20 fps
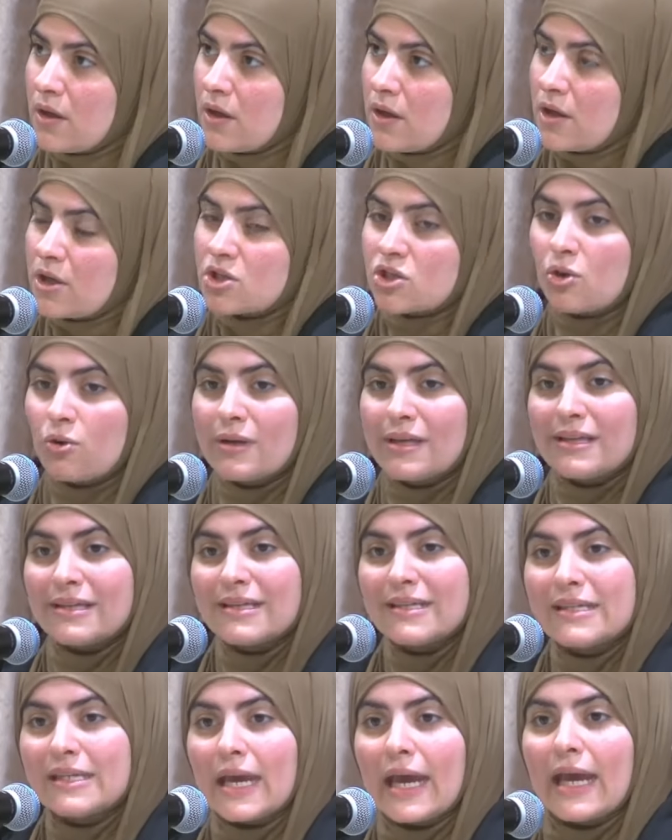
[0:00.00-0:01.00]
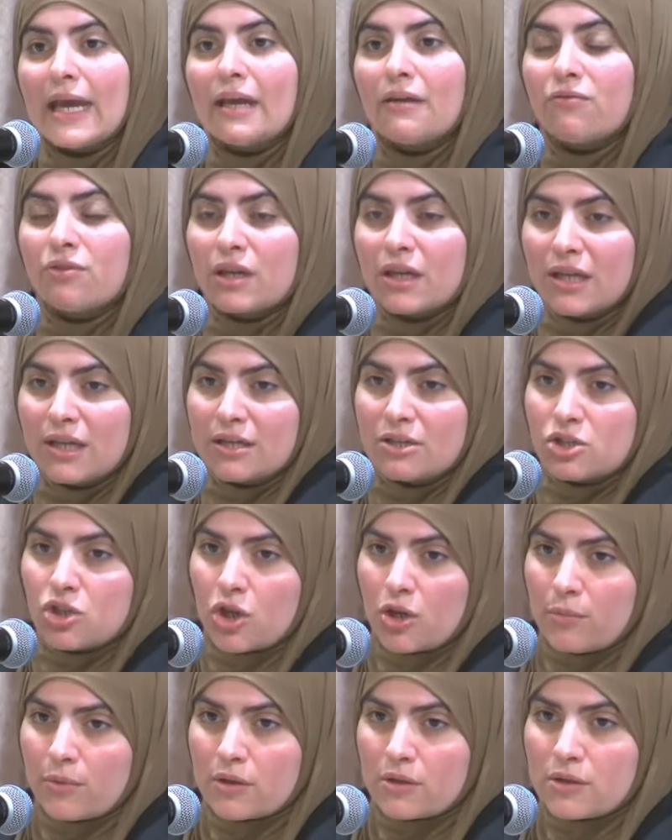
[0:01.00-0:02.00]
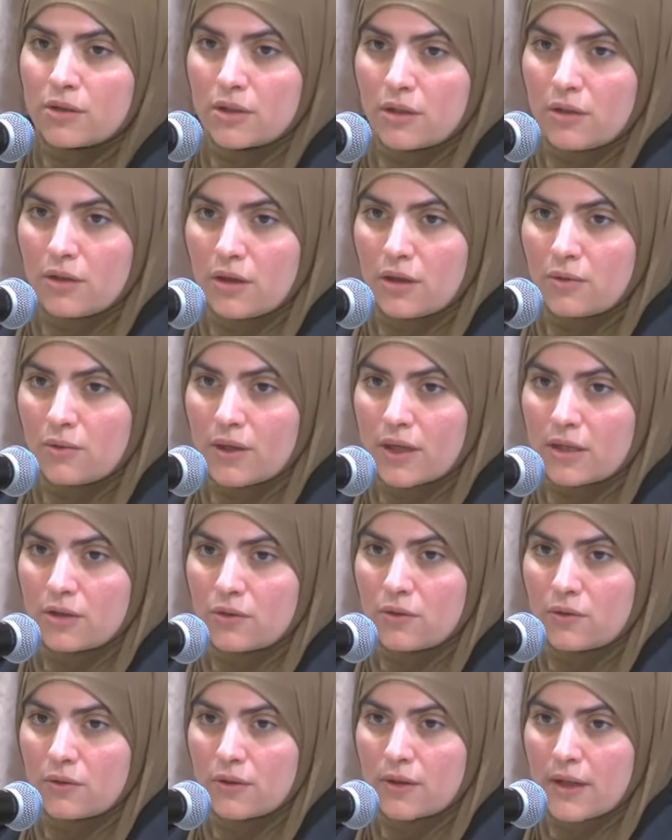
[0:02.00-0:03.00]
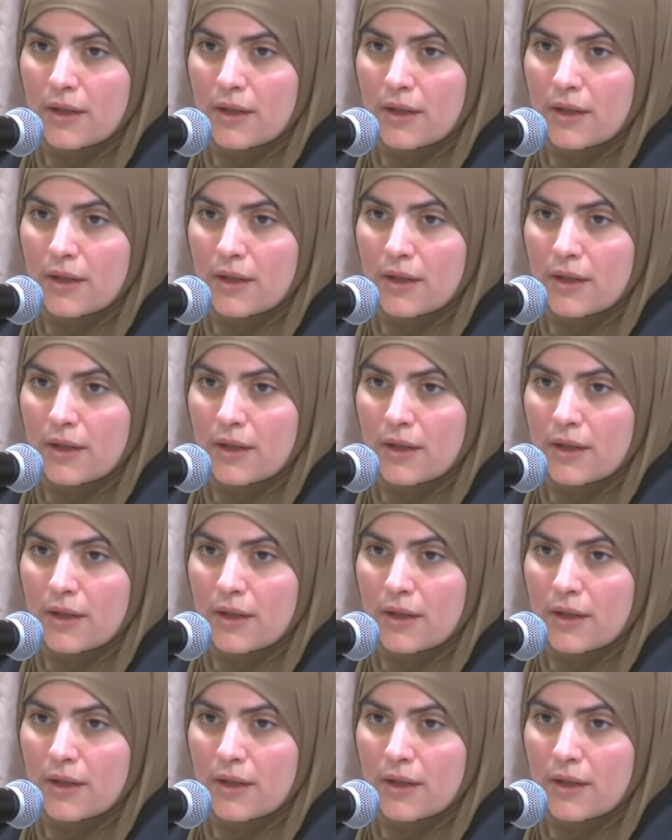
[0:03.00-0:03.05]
So he gave the key to Umar radiallahu anhu.